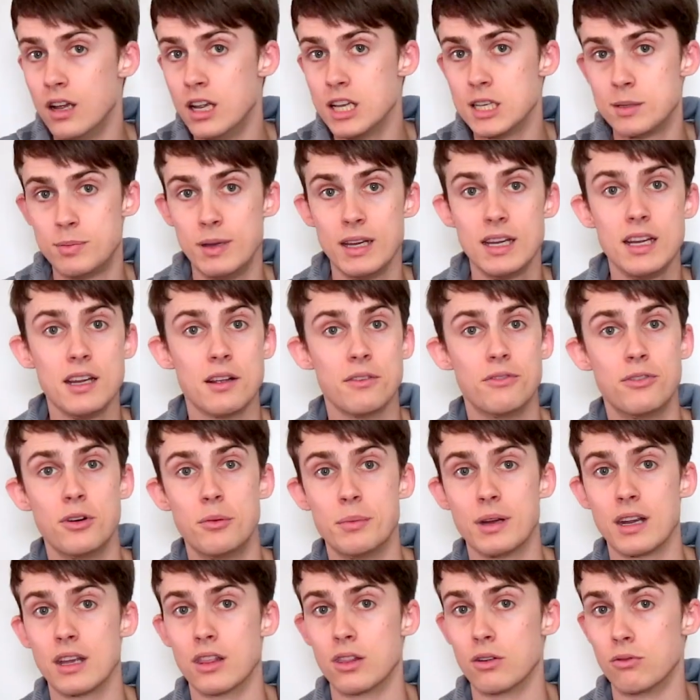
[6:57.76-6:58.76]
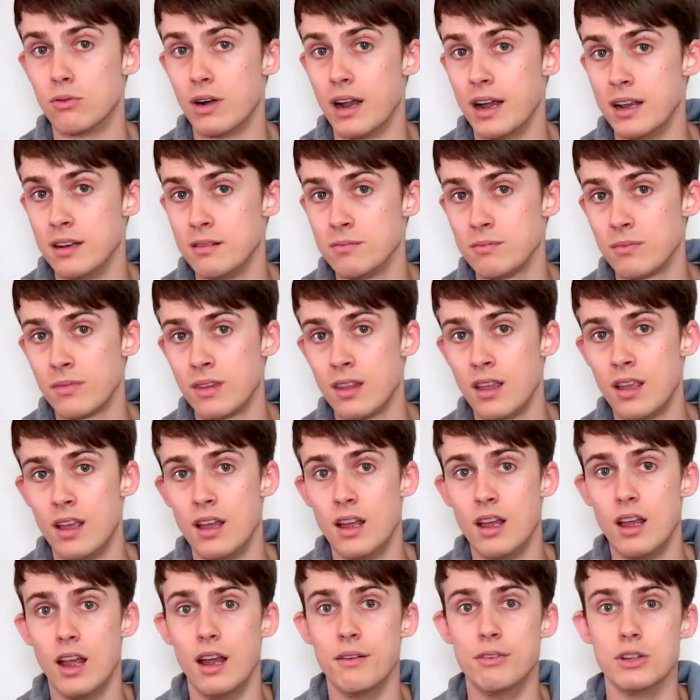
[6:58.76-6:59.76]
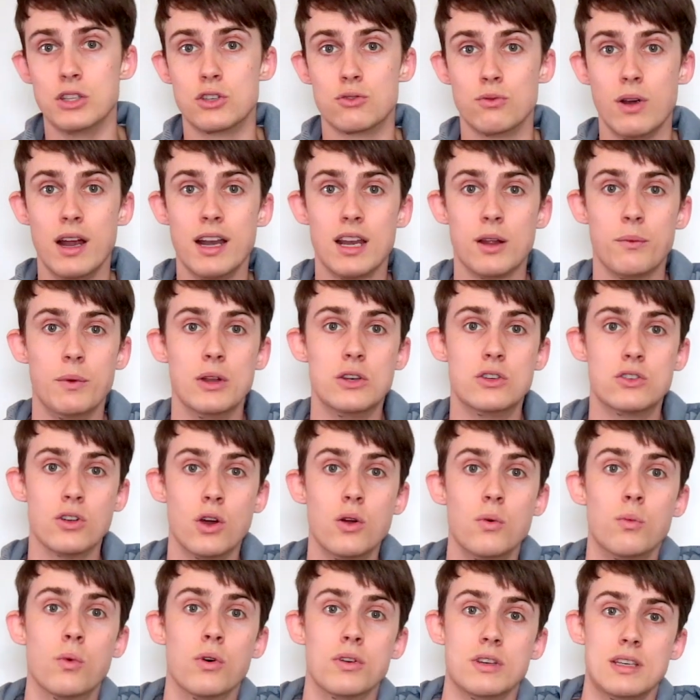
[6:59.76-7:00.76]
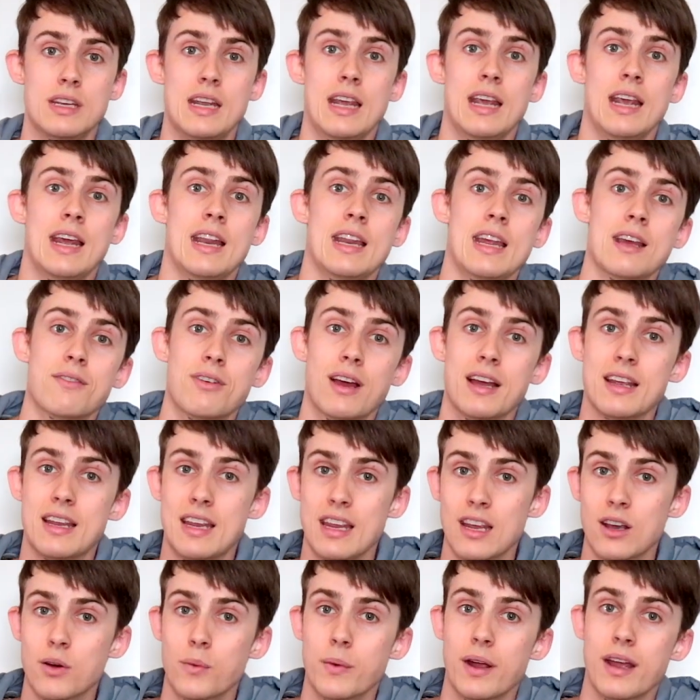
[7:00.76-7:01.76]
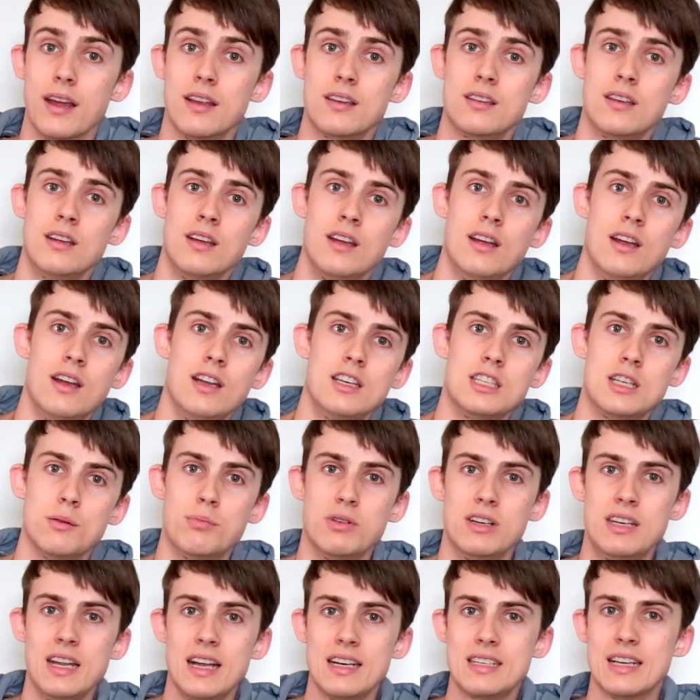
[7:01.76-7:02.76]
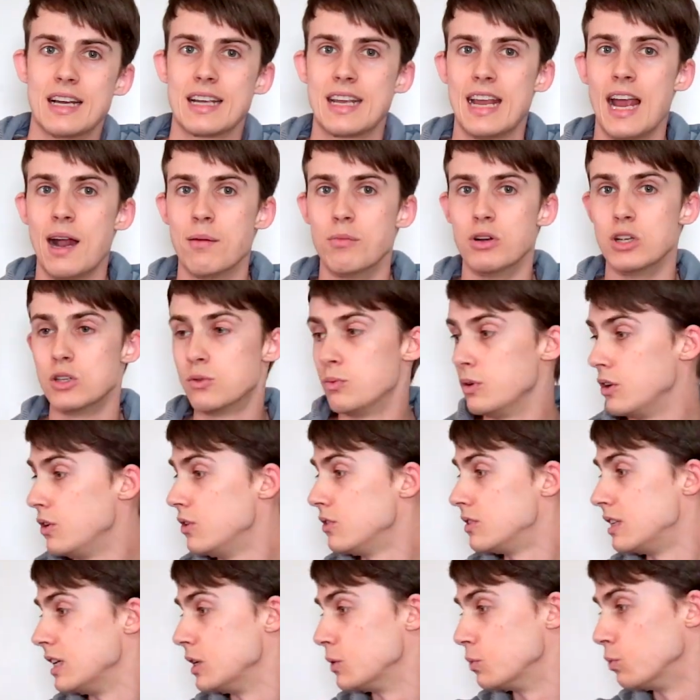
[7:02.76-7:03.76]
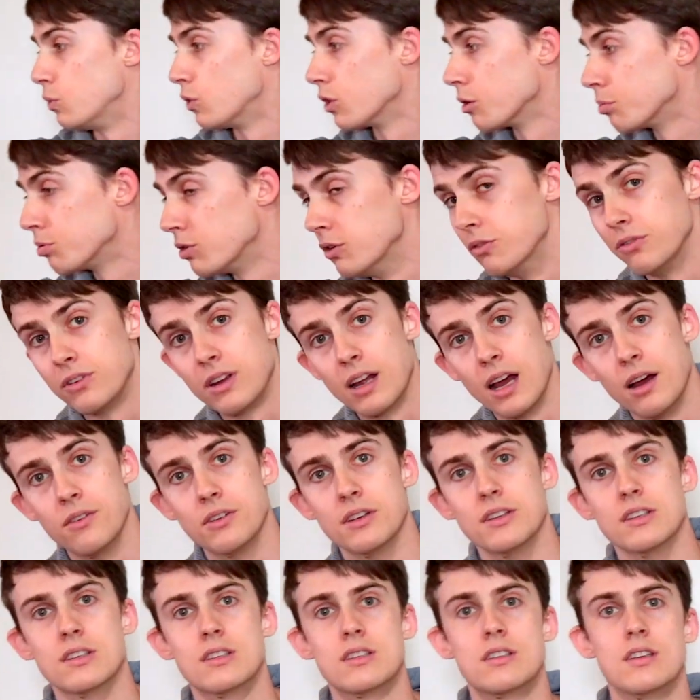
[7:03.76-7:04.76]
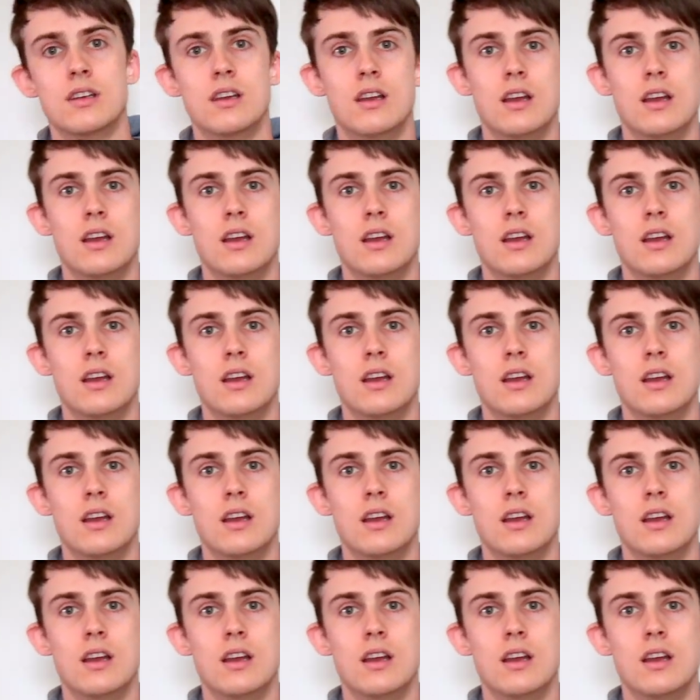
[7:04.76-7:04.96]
Speaking of filming in the rain, if it's raining we don't want to get any of our gear wet. To protect our cameras we use these waterproof covers.